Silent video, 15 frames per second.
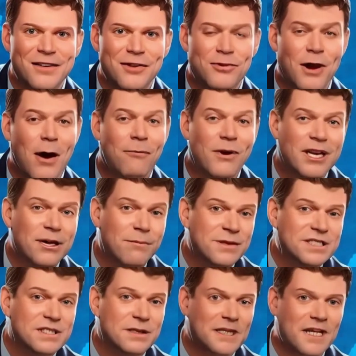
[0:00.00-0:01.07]
you're not running a
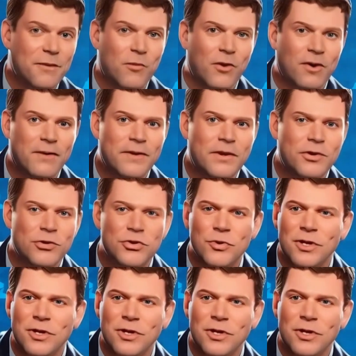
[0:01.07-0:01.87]
business anymore. You're